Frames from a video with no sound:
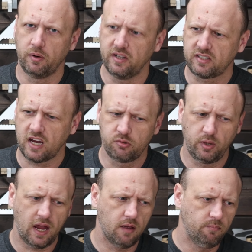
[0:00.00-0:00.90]
But in this case, we
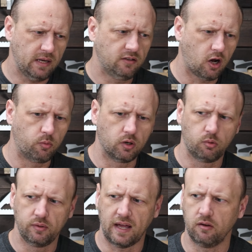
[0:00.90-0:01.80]
can't make the artwork
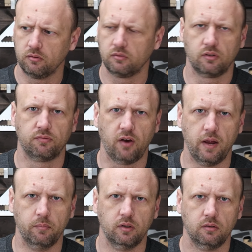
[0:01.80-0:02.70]
without the
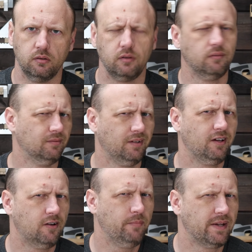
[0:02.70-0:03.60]
frame.
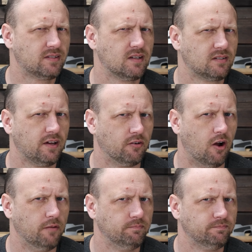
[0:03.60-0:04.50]
It'll make sense later on.